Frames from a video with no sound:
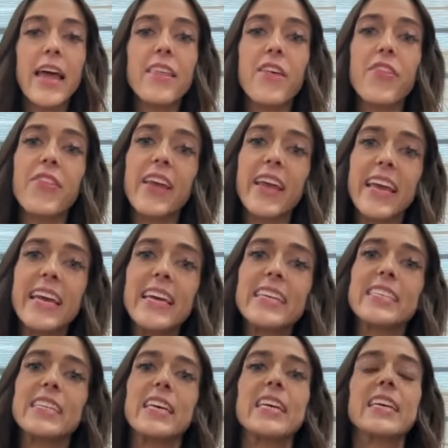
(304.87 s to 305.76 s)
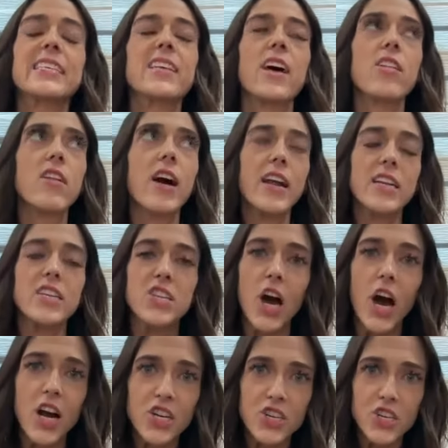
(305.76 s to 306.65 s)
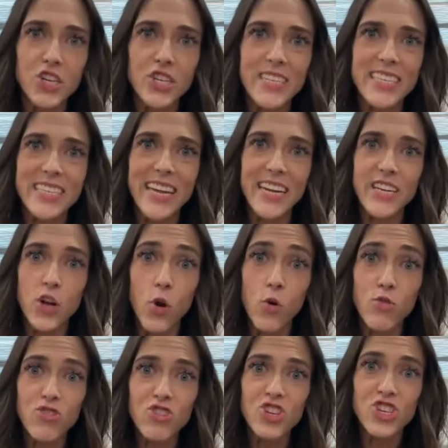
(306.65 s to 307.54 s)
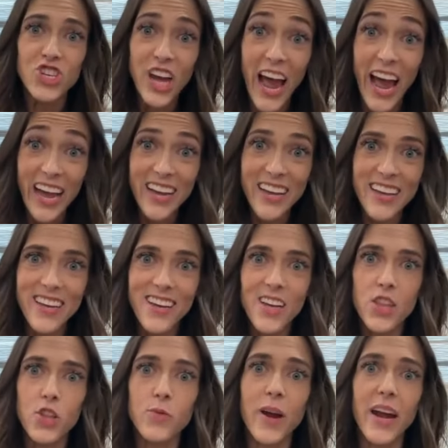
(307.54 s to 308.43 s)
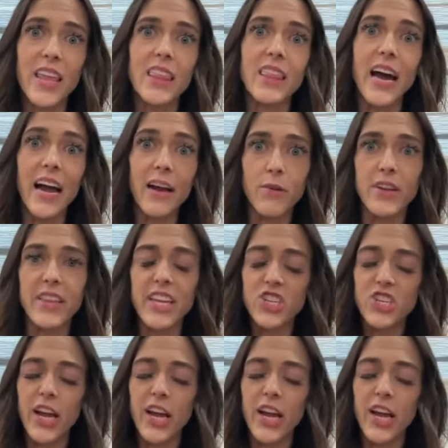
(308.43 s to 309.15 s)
And the thing is, is a lot of doctors, they don't check the right thyroid.